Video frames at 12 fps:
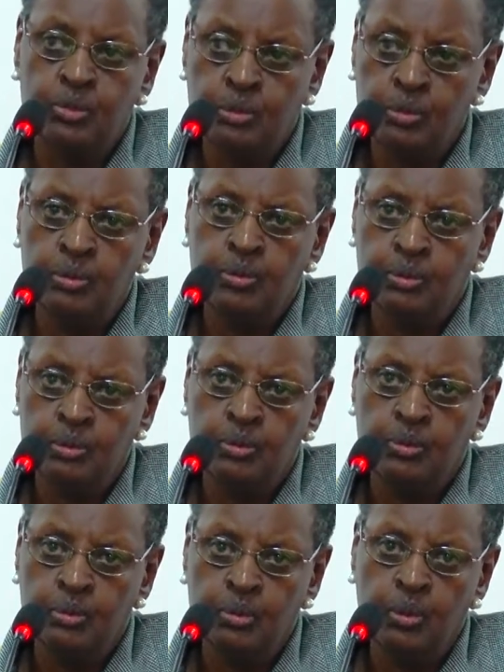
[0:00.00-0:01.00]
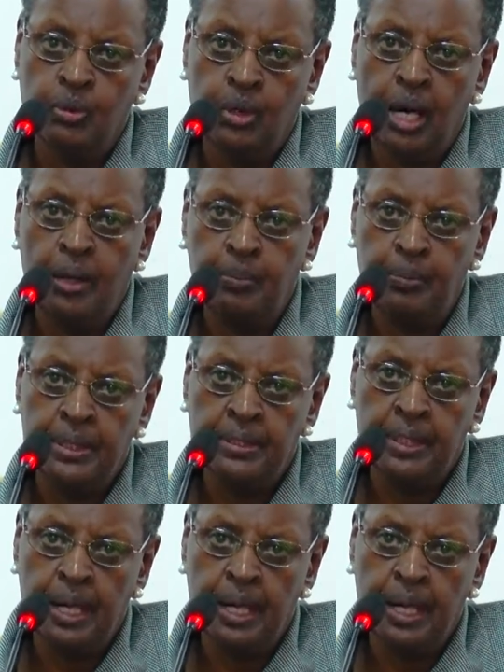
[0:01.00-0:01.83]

to go up and